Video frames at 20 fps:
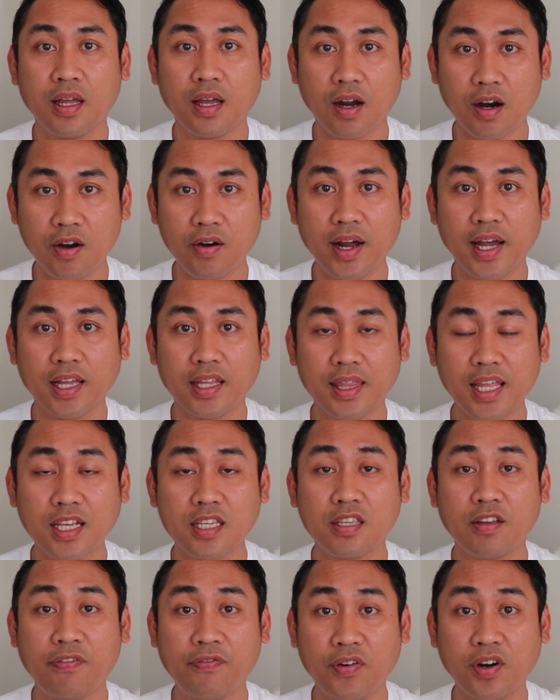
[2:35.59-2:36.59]
Alright,
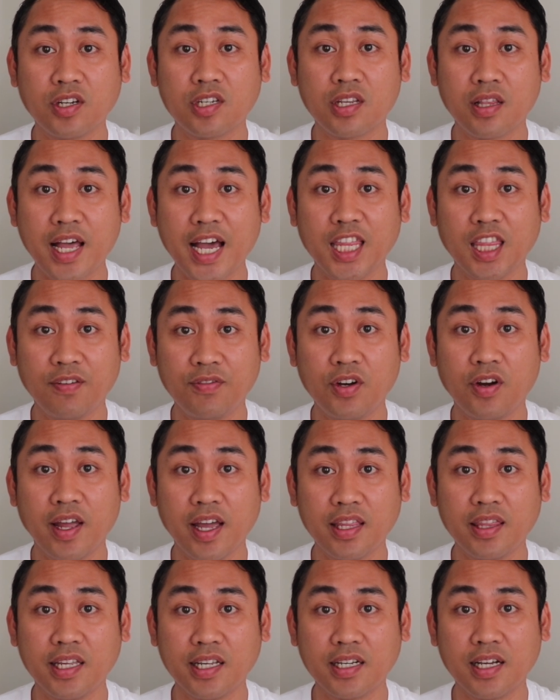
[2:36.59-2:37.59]
that's the first line of your
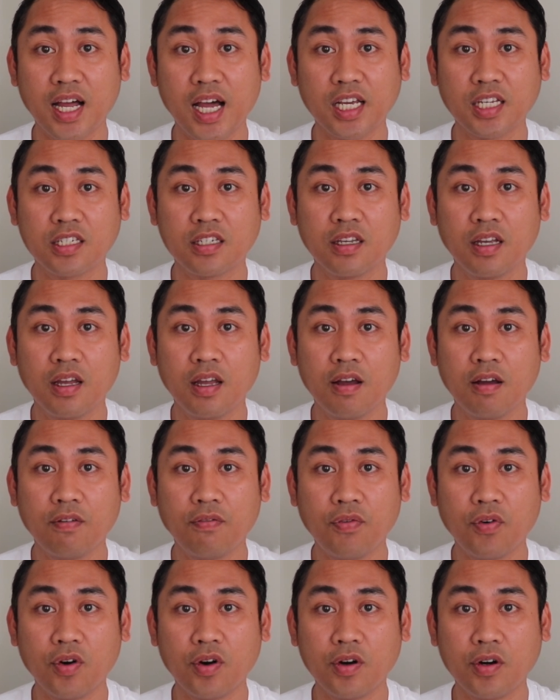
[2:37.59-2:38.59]
heading guys
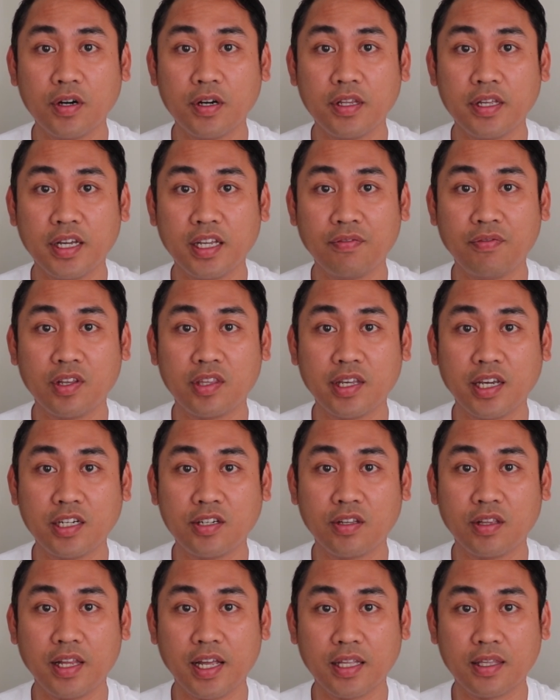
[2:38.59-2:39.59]
for the
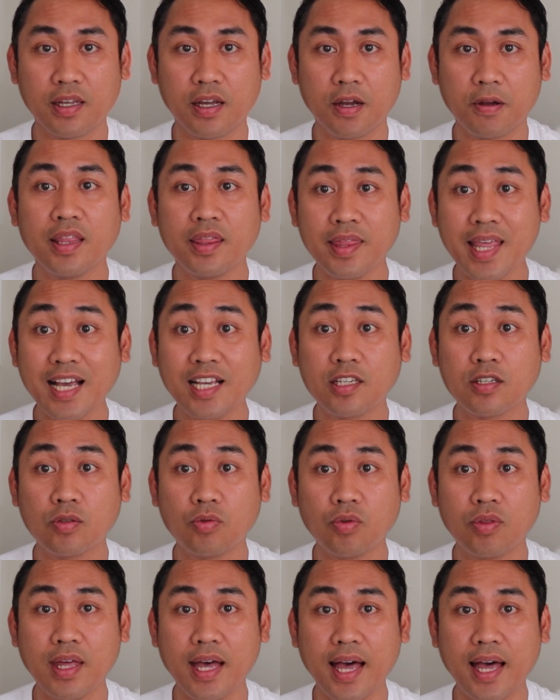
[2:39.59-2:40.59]
invitation letter. Next
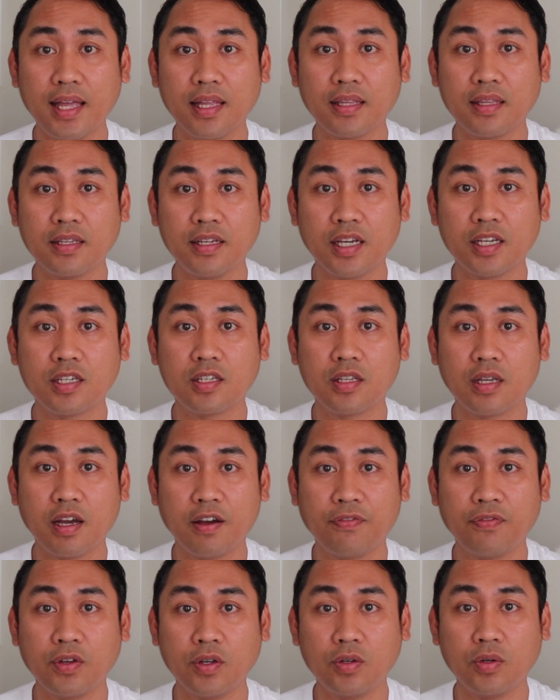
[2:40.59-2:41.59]
to that, just a
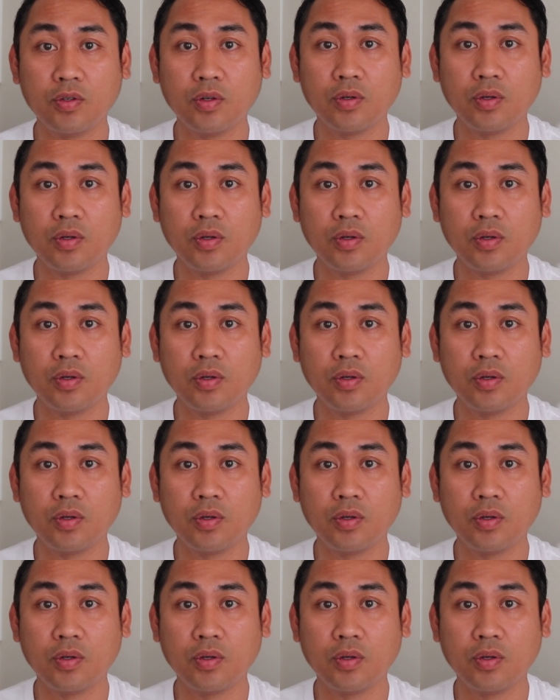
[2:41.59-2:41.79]
few